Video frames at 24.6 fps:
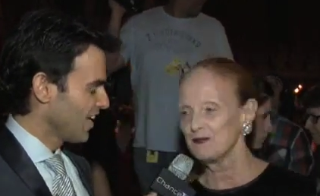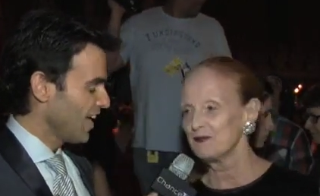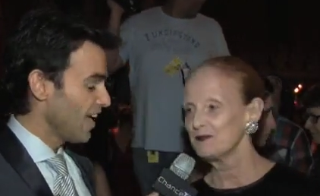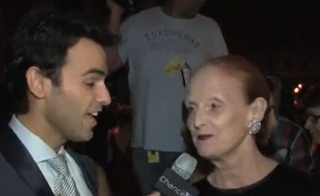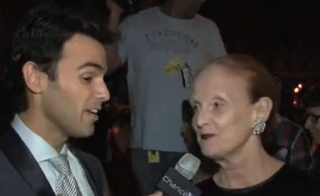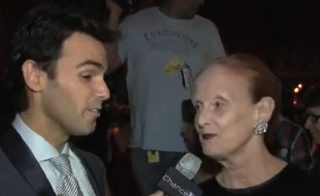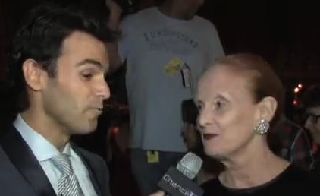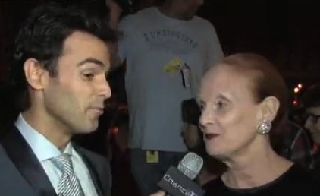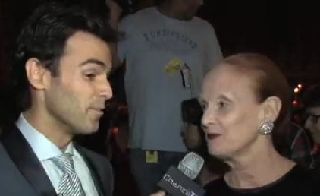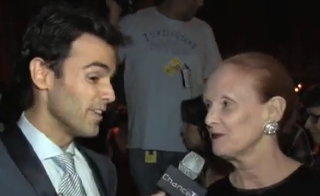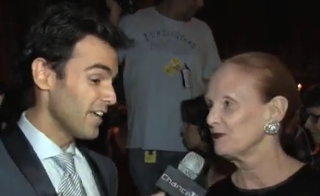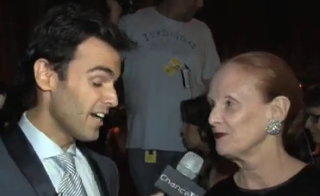
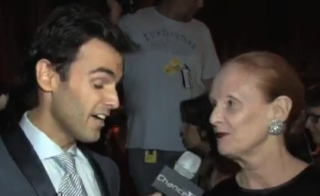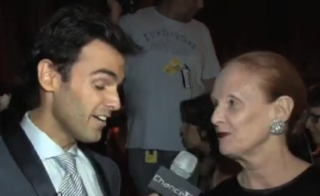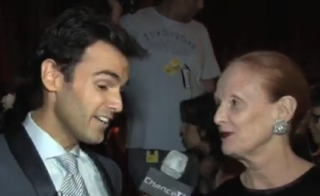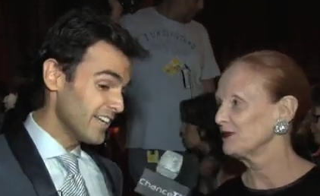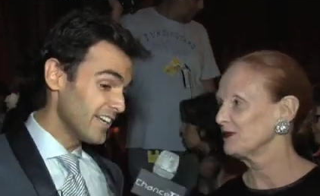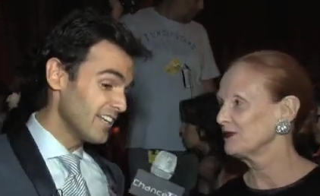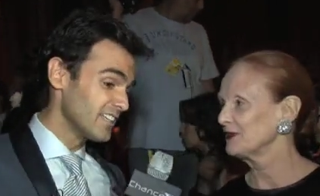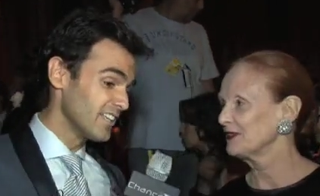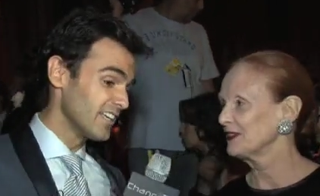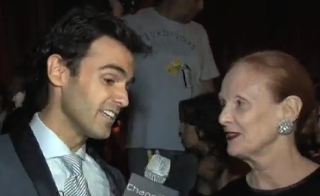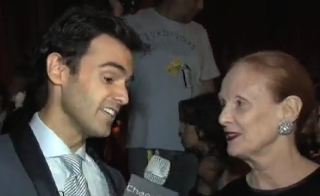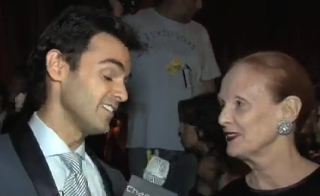Speaker 1: hey, without
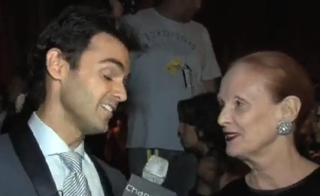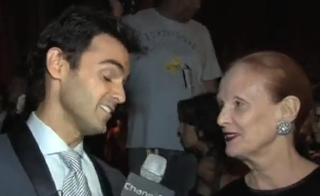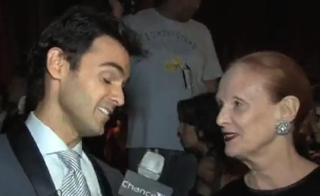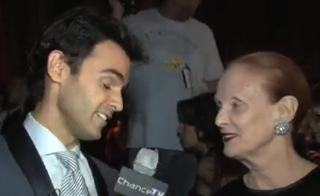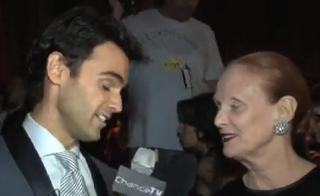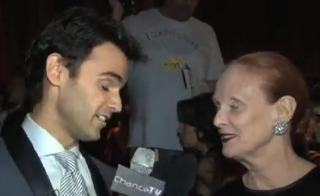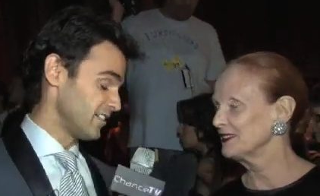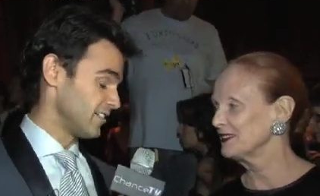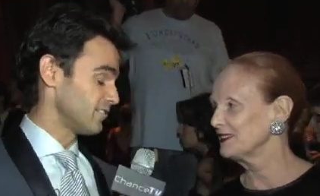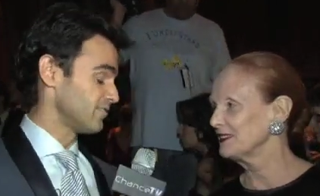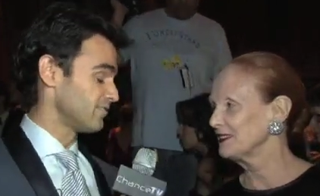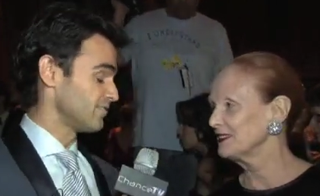England, you
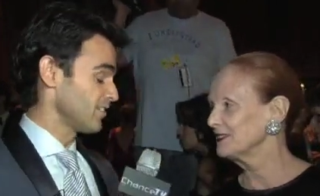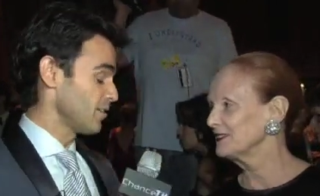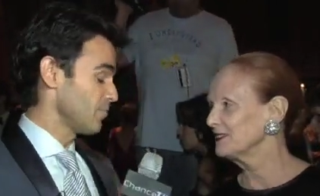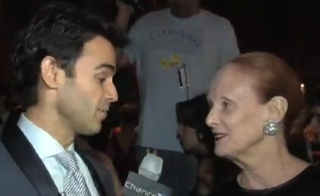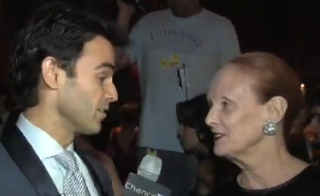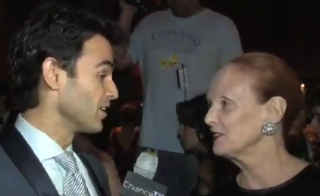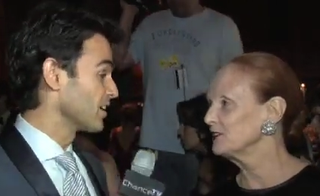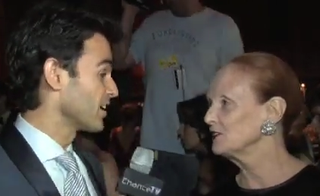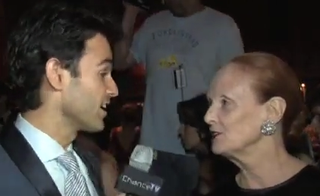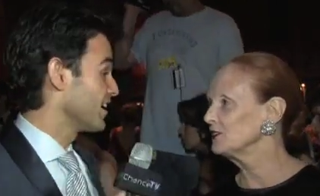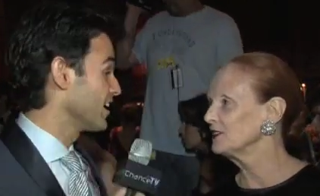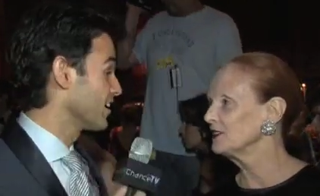know, I
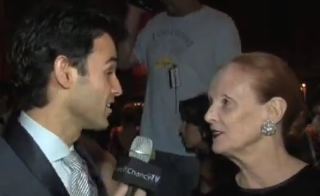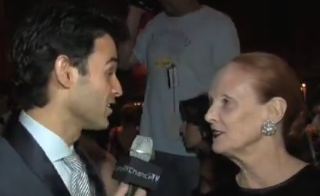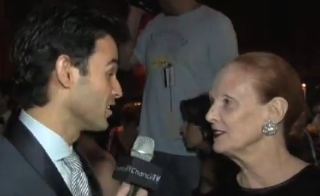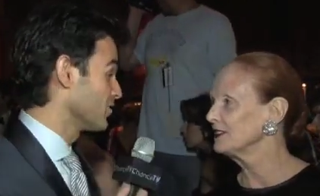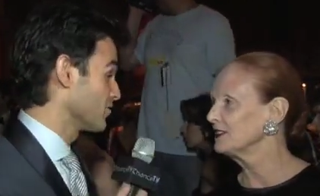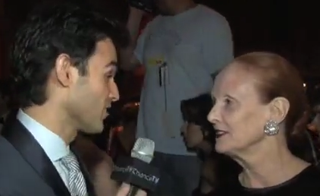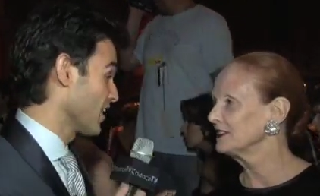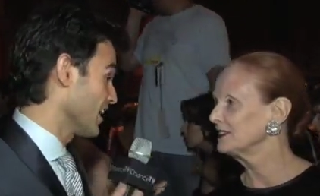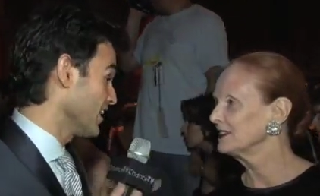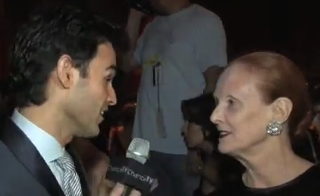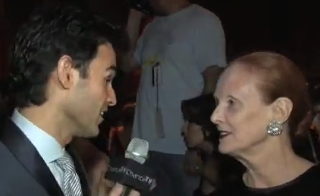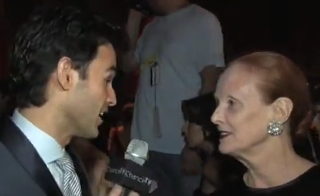mean, look at
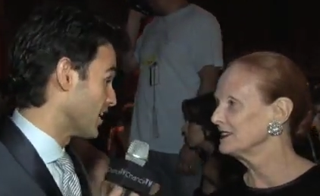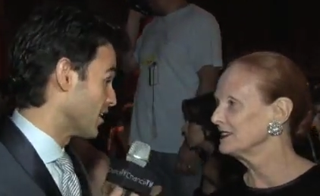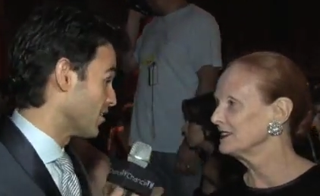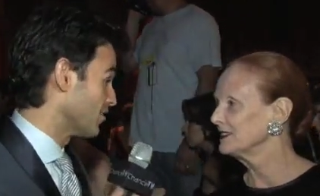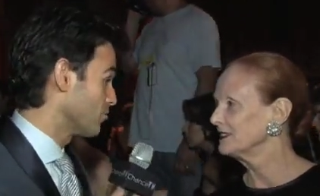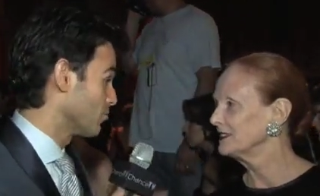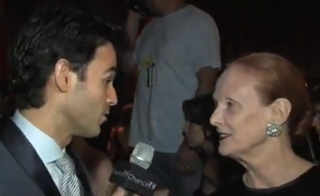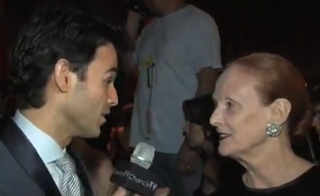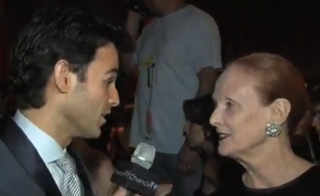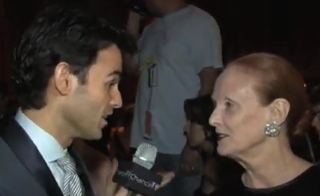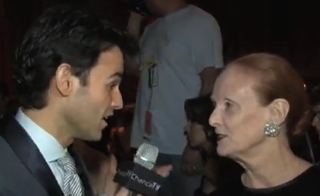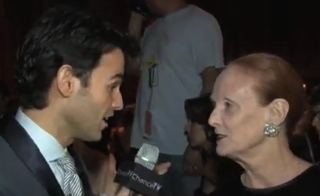England lately.
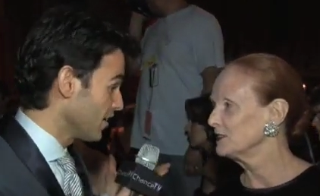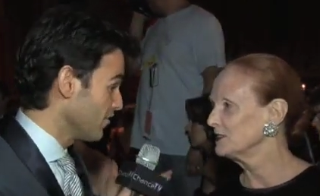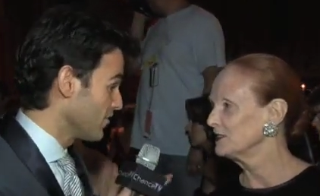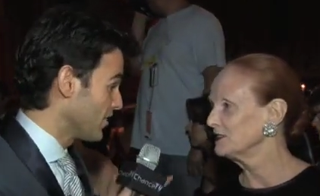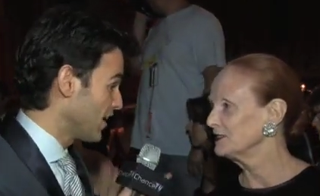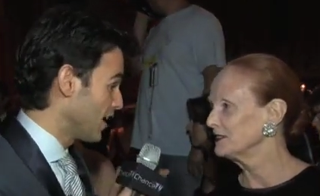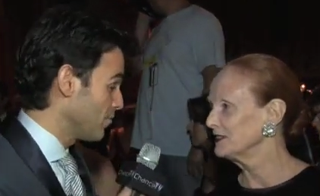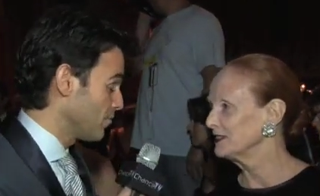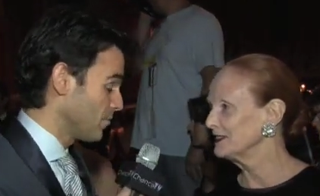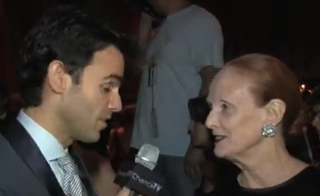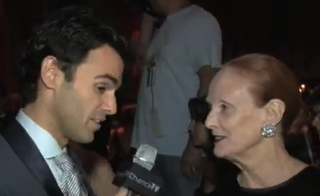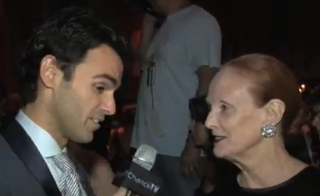We love
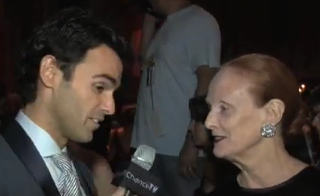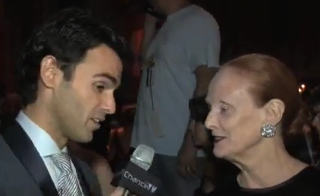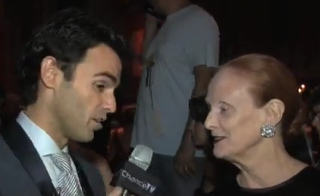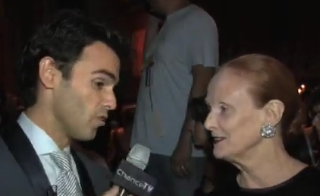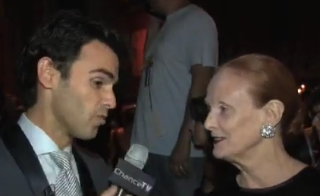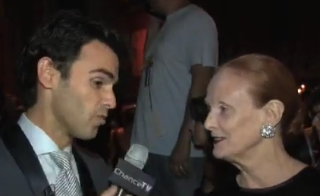them. The, the